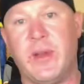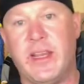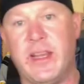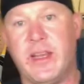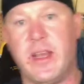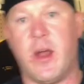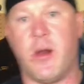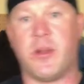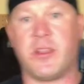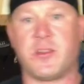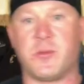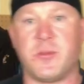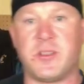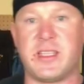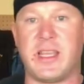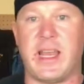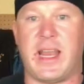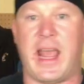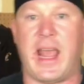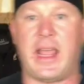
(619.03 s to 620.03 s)
we did notice was
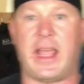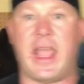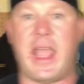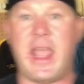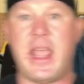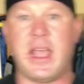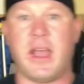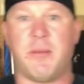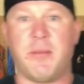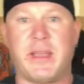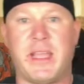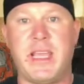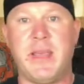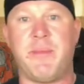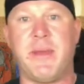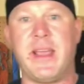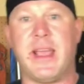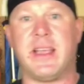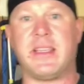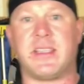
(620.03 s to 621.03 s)
that at camp,
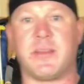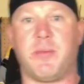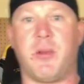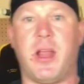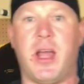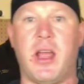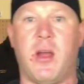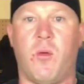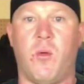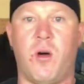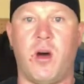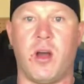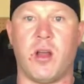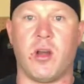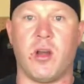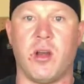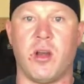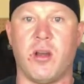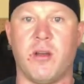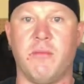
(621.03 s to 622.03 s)
keeping a supply of
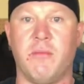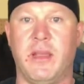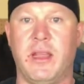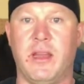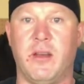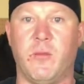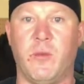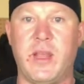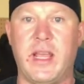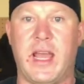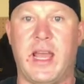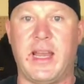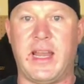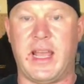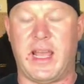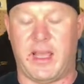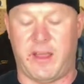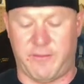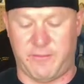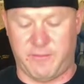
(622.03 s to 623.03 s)
water meant we had to
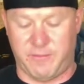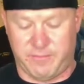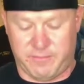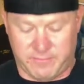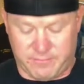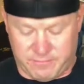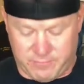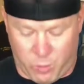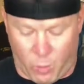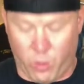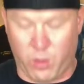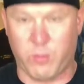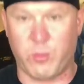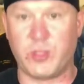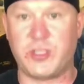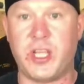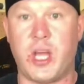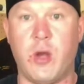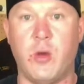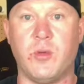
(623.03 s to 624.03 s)
have
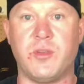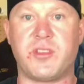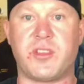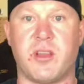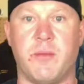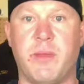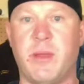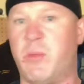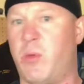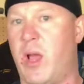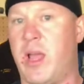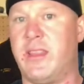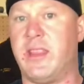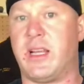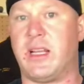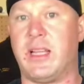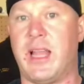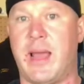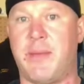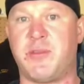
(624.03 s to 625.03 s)
portable totes. Some people had the
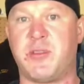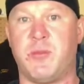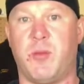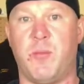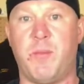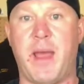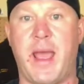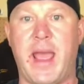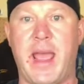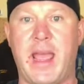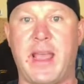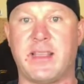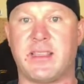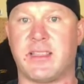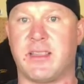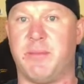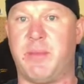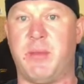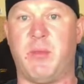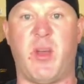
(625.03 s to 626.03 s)
collapsible bags,
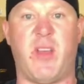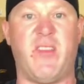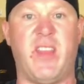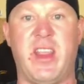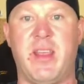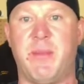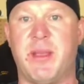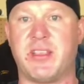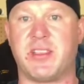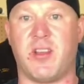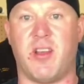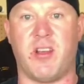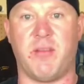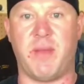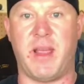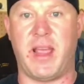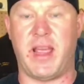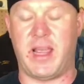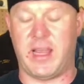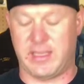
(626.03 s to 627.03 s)
some people had the MSR
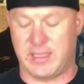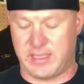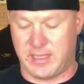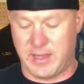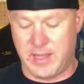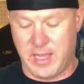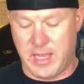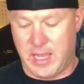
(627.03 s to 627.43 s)
bags.